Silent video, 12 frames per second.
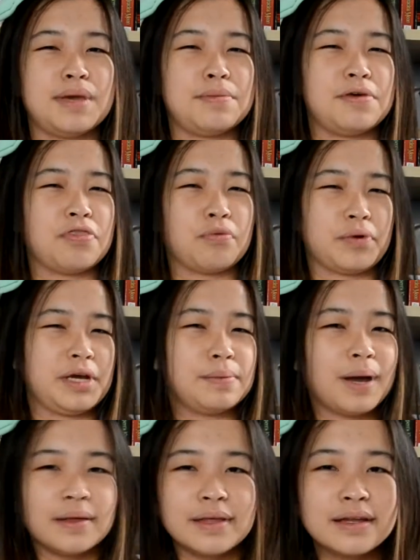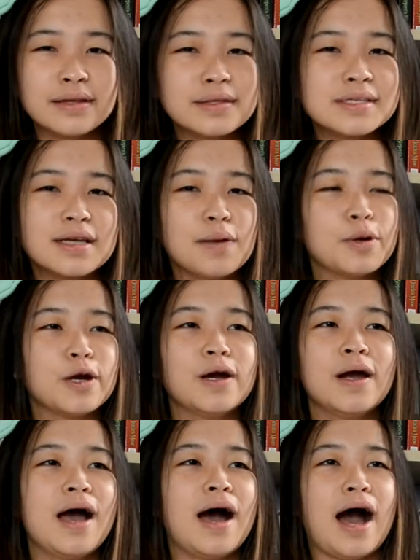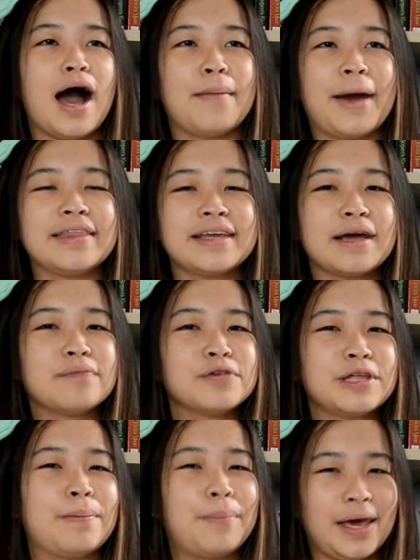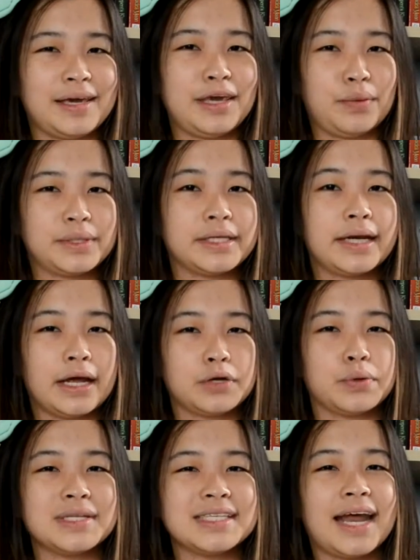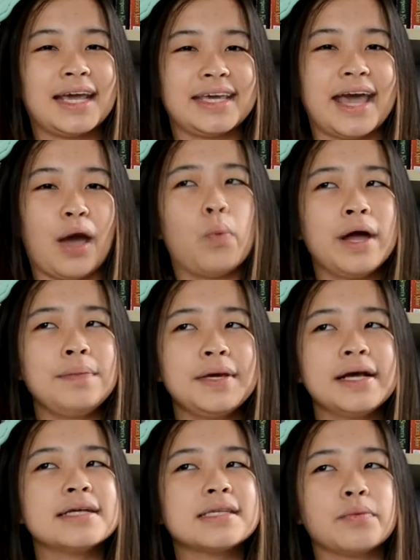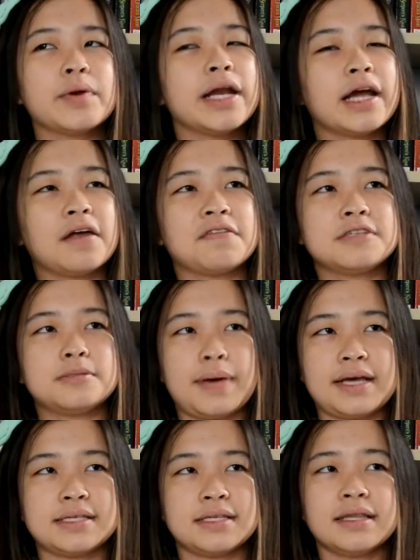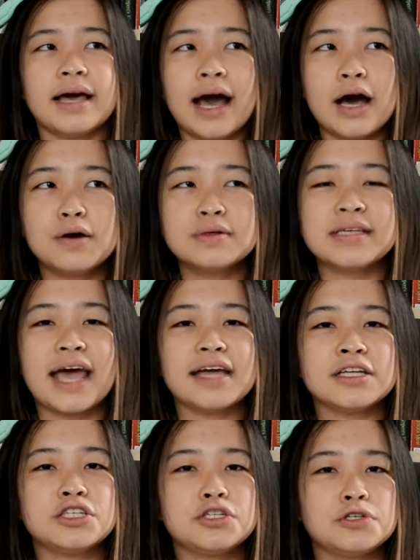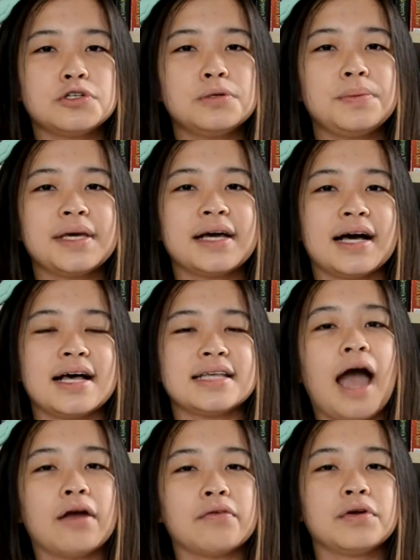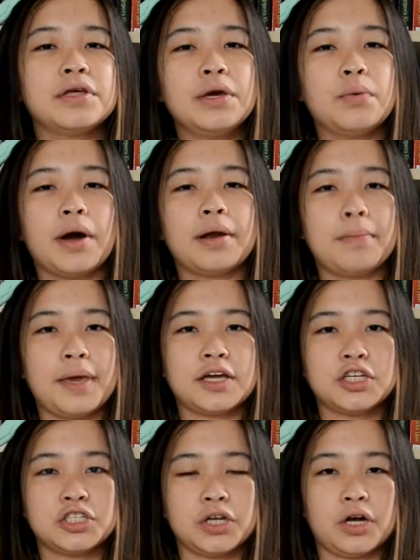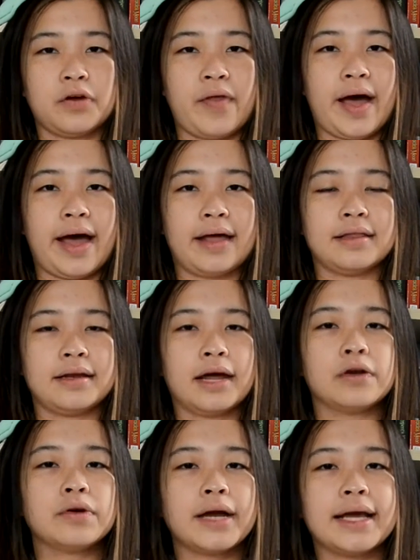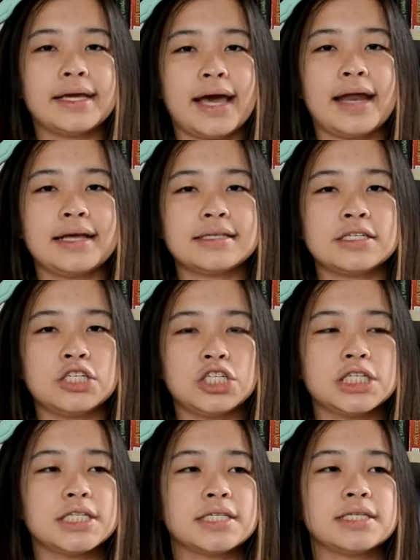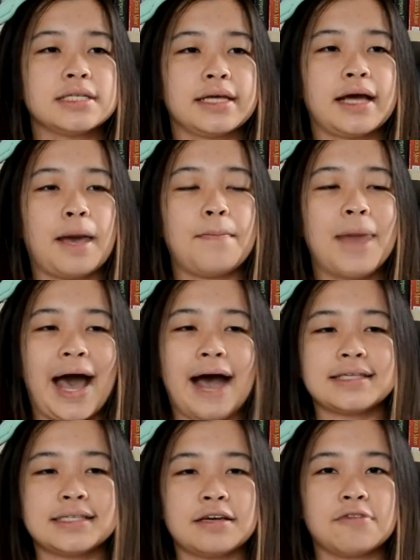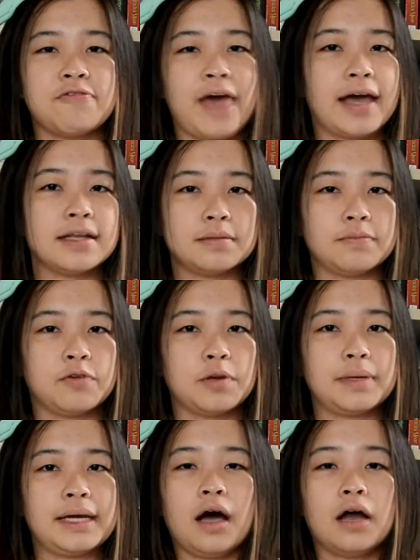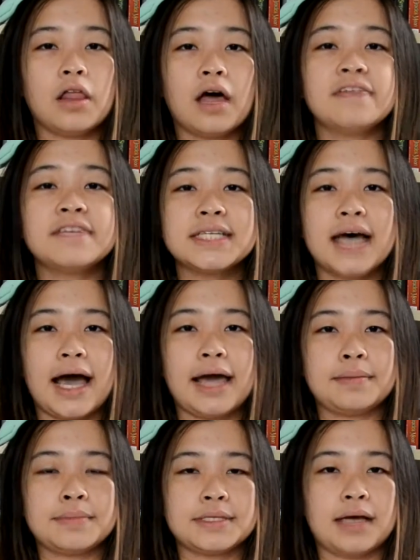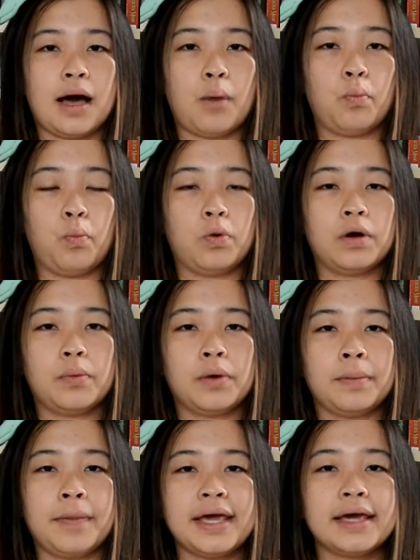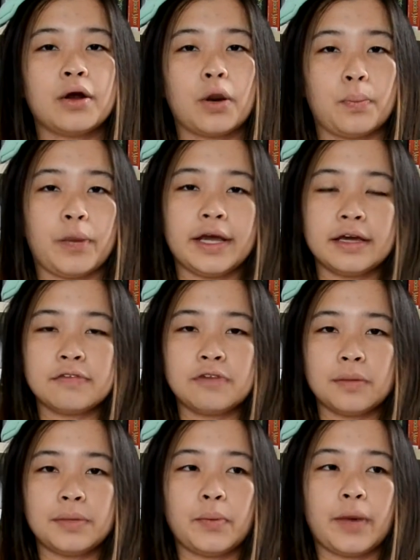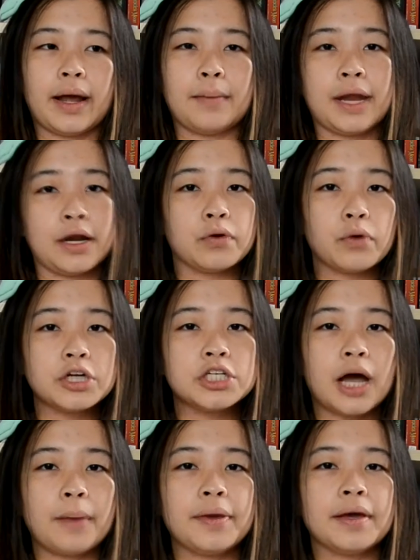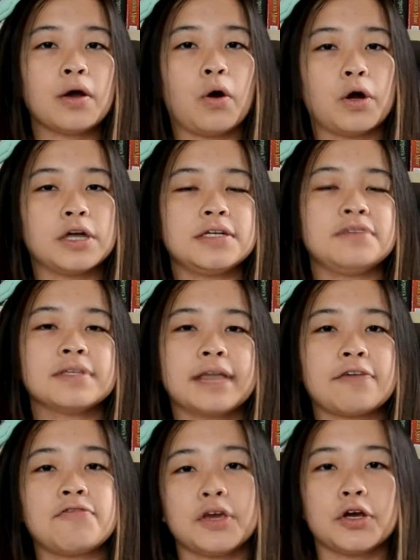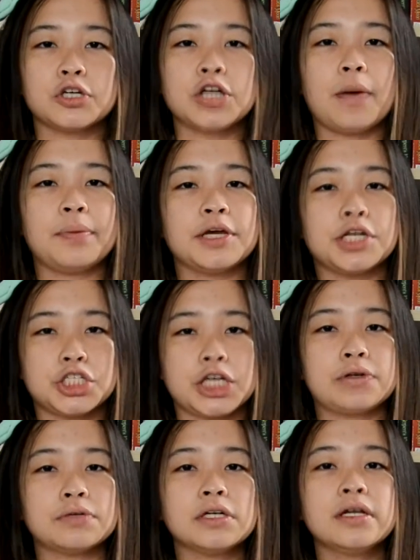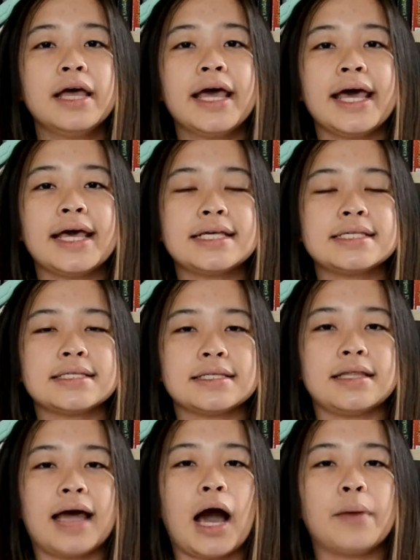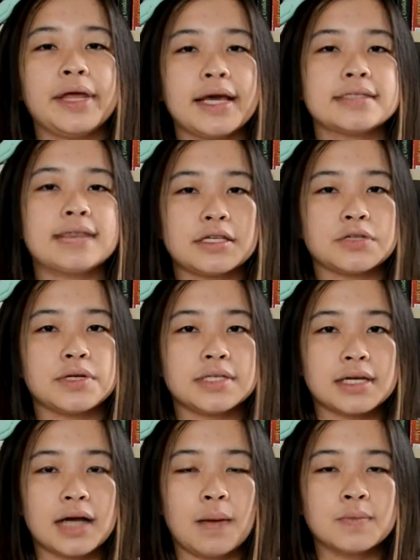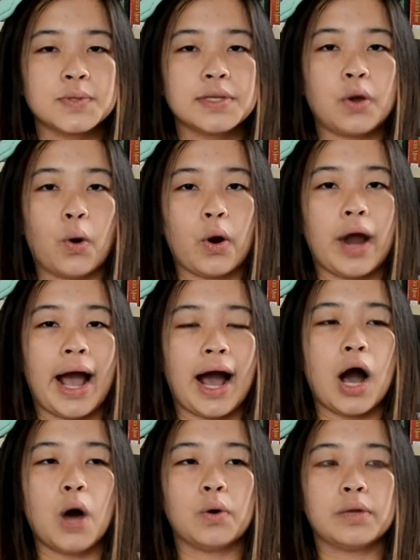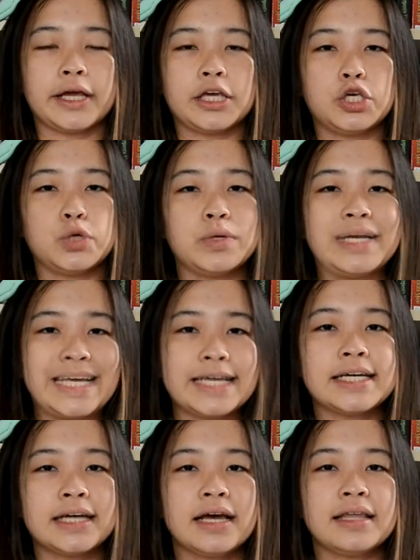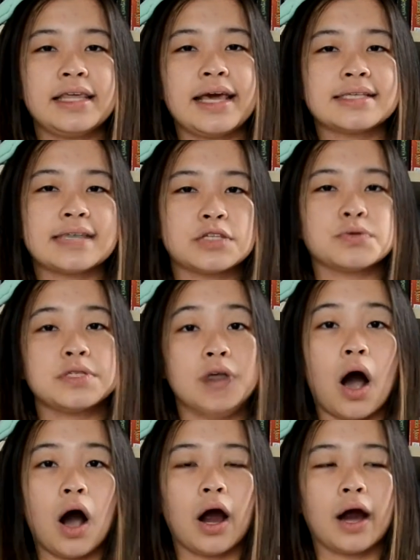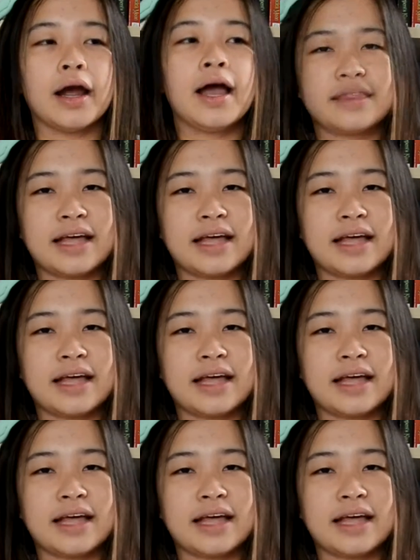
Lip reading: maybe 3 by the end of the summer. I think I'm really picky with the Nendoroids that I get. 1, because I'm running out of space in the house, and 2, because I really want to make sure that the Nendoroid I get isn't just like a passing fandom for me. A lot of the times, what will make it or break it for me when I'm Nendoroid shopping, or even like figure shopping in general, is how many accessories it comes with, or how like unique the accessories are.